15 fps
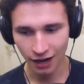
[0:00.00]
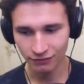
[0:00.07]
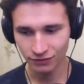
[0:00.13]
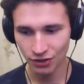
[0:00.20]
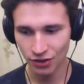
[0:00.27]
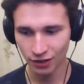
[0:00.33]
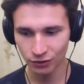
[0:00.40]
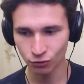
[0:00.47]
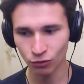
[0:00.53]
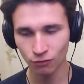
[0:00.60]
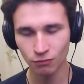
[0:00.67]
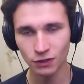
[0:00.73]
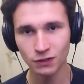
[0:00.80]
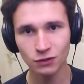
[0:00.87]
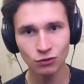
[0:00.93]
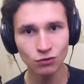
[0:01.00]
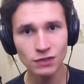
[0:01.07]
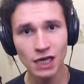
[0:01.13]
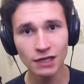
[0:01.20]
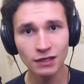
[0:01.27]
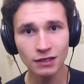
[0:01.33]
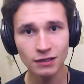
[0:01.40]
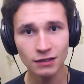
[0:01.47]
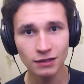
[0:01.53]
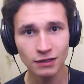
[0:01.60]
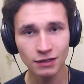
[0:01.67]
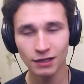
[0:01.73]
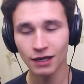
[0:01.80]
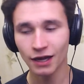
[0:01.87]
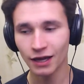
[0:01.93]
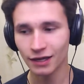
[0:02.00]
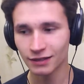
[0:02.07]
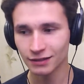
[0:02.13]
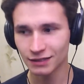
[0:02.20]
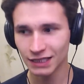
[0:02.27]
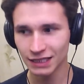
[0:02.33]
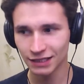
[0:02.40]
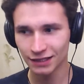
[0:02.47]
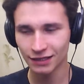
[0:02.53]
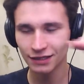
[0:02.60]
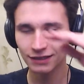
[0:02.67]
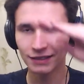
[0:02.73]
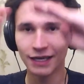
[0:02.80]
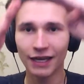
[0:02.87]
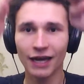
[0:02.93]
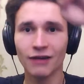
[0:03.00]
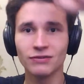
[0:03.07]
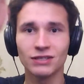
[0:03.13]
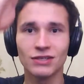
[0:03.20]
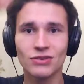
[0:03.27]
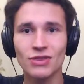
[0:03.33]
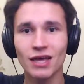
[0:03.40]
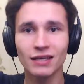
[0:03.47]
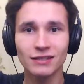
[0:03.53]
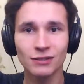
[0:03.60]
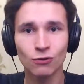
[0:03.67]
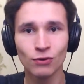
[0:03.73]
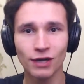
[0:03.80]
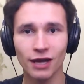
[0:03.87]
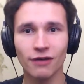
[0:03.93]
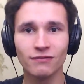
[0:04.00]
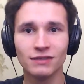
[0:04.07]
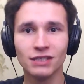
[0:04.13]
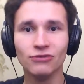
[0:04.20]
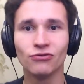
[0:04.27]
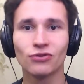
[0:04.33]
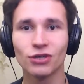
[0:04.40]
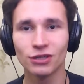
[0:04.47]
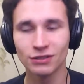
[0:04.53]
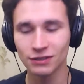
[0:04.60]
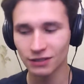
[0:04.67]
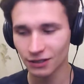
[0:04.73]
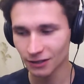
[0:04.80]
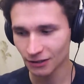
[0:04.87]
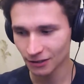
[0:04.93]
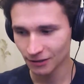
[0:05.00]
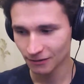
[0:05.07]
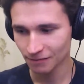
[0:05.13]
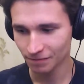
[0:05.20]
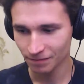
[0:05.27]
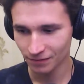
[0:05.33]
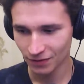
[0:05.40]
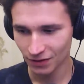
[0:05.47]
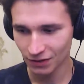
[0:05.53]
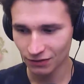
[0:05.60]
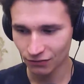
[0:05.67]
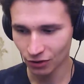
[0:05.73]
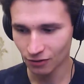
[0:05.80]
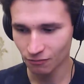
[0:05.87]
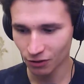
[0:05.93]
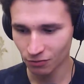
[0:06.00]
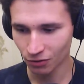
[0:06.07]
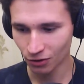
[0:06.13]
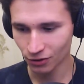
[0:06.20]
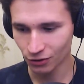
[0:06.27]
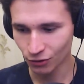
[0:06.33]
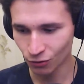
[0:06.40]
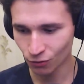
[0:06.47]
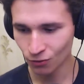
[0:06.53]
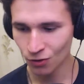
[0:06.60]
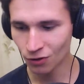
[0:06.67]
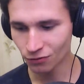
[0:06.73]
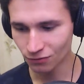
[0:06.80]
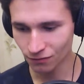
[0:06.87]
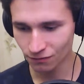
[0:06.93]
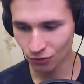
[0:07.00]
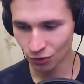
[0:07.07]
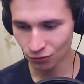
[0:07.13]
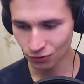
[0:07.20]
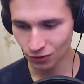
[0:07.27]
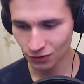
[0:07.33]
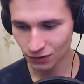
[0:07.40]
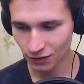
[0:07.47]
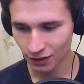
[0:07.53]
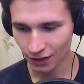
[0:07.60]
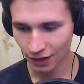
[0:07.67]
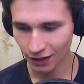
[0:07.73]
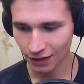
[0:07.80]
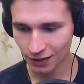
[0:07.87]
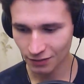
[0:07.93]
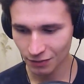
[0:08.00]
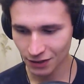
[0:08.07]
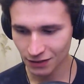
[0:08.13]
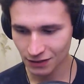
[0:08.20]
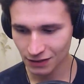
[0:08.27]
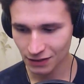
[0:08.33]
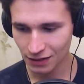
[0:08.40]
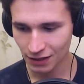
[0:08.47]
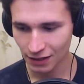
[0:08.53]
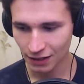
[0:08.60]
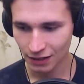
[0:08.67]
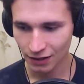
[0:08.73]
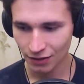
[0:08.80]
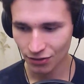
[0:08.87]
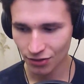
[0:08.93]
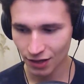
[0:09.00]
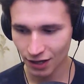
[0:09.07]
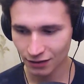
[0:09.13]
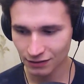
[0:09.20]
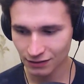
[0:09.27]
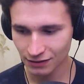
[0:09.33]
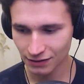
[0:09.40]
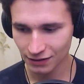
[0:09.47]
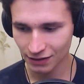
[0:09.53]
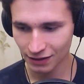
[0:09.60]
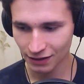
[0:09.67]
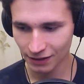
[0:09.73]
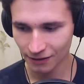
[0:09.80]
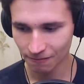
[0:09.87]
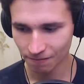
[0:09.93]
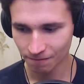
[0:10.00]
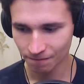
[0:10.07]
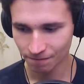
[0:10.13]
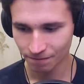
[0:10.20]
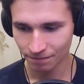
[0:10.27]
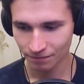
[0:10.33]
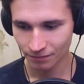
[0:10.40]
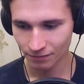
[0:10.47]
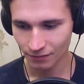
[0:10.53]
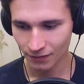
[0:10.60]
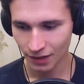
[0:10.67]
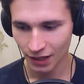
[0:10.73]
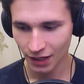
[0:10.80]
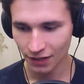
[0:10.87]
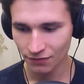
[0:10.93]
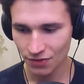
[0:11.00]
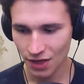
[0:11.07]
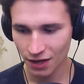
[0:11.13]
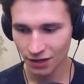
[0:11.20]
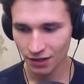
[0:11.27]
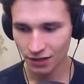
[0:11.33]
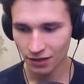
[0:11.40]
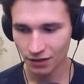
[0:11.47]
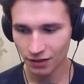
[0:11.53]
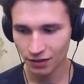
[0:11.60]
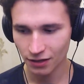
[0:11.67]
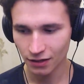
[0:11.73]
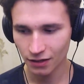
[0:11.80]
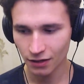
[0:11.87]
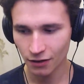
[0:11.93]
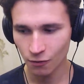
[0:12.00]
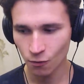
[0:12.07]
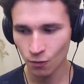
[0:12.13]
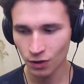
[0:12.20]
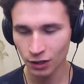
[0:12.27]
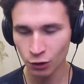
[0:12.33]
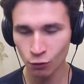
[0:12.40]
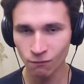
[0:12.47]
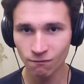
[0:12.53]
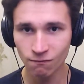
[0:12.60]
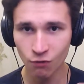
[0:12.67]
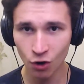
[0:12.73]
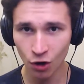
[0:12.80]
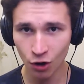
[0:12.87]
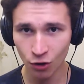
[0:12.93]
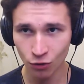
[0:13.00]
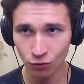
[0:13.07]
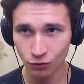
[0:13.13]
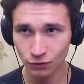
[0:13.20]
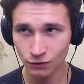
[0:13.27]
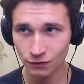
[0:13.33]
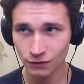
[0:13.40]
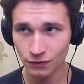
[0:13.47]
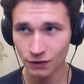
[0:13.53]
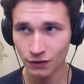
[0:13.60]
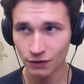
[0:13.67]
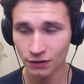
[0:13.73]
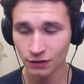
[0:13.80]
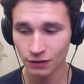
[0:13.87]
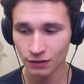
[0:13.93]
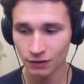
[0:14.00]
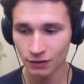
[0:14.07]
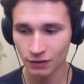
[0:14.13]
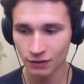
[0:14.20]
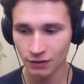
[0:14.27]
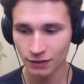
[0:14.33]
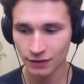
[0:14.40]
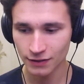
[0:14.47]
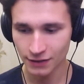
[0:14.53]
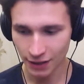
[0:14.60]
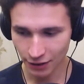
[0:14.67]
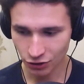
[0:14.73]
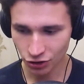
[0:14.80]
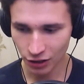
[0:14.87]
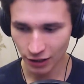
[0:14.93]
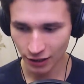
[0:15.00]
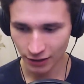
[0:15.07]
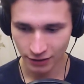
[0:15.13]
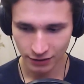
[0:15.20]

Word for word: after that will be Susan, and uh, day after that we have different different people who wo- voted, and it means that uh, if they will vote stagely